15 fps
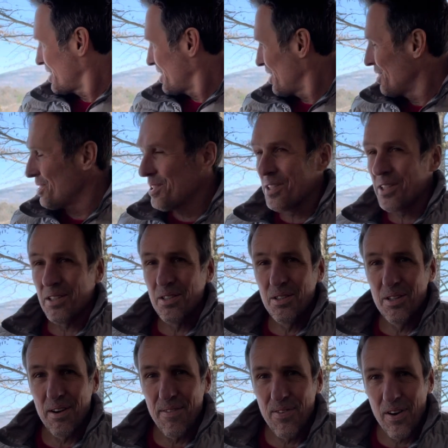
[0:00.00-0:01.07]
those who
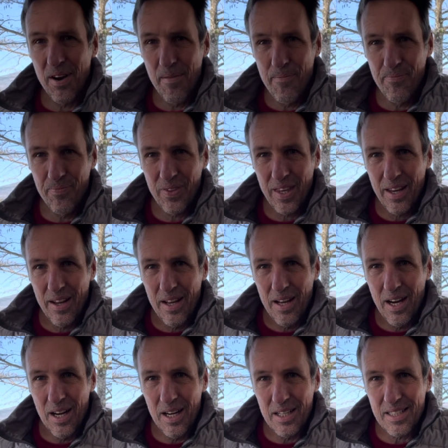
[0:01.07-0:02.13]
are from
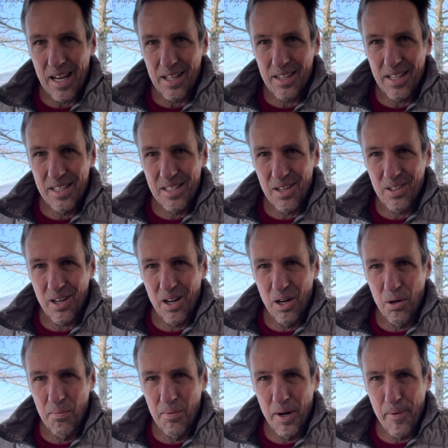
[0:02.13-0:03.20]
Southeast
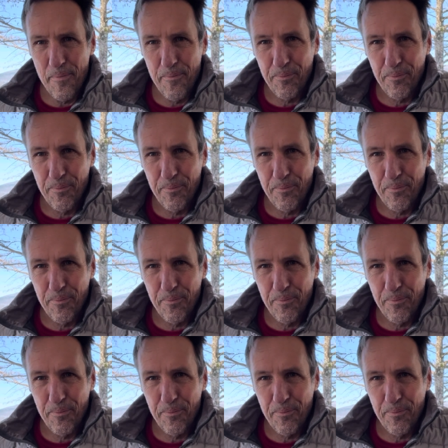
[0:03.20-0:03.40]
Oklahoma,